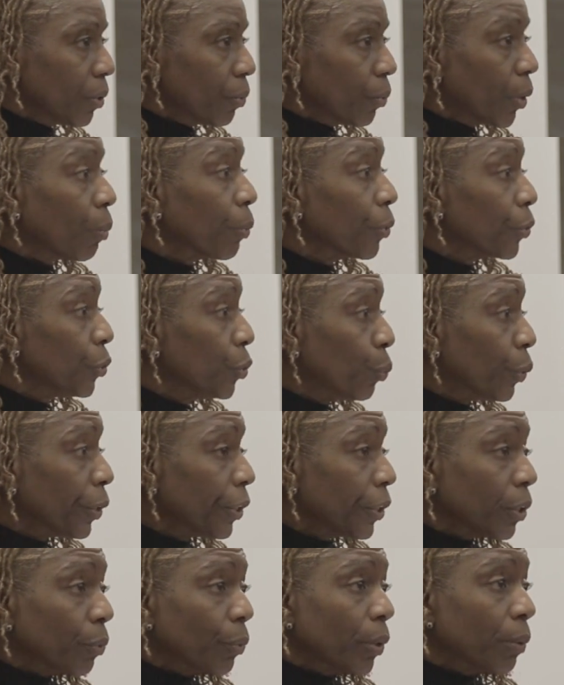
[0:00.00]
What were you
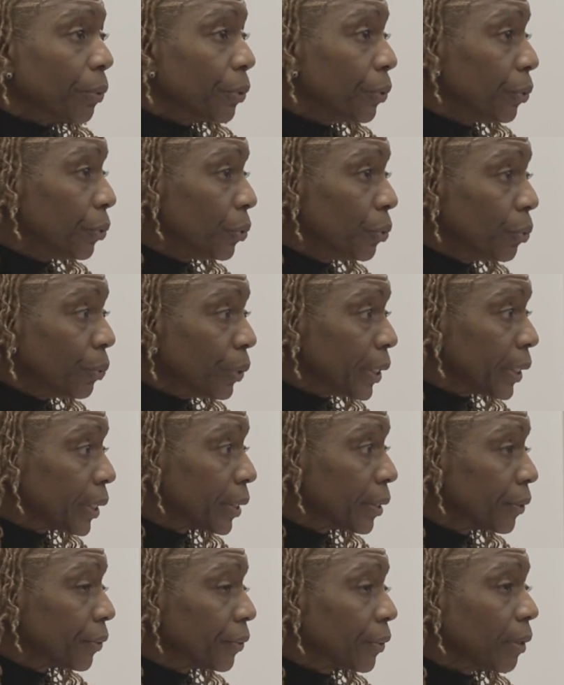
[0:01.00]
wearing? What were you doing?
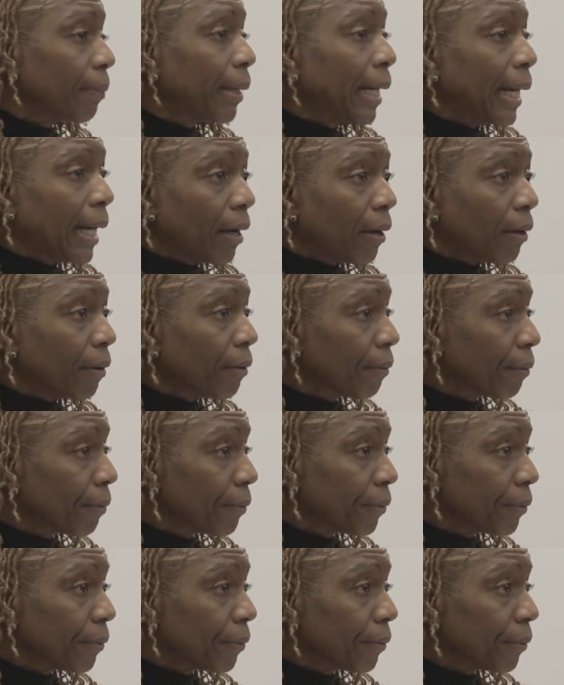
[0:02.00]
Somehow